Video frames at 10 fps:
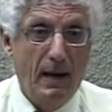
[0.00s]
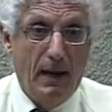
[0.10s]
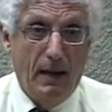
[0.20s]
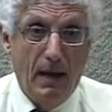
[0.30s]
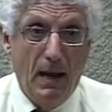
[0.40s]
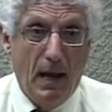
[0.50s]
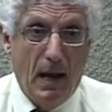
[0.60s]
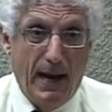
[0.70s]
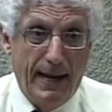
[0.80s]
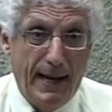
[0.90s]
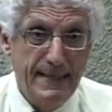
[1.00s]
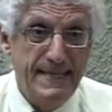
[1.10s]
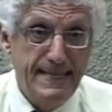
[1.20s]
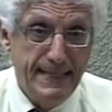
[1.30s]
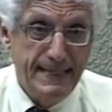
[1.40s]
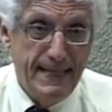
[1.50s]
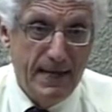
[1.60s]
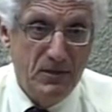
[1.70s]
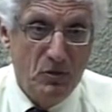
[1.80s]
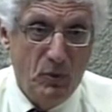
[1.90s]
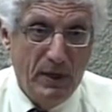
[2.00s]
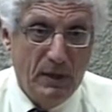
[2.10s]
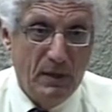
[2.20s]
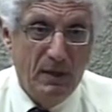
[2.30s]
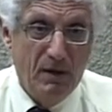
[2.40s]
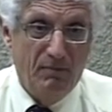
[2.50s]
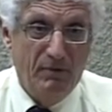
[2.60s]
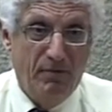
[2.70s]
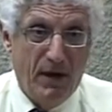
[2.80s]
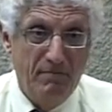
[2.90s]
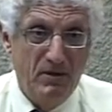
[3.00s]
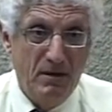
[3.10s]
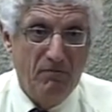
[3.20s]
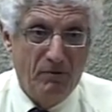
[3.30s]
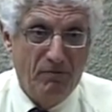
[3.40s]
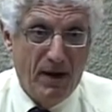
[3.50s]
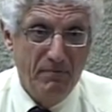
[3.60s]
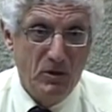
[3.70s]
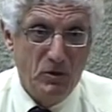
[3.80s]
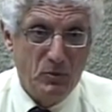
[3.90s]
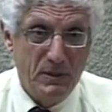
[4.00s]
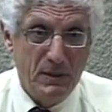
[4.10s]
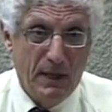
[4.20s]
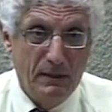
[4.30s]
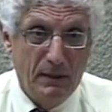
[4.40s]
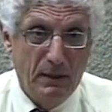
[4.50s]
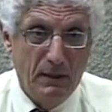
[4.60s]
I had 6 days a week for five years with Stanley.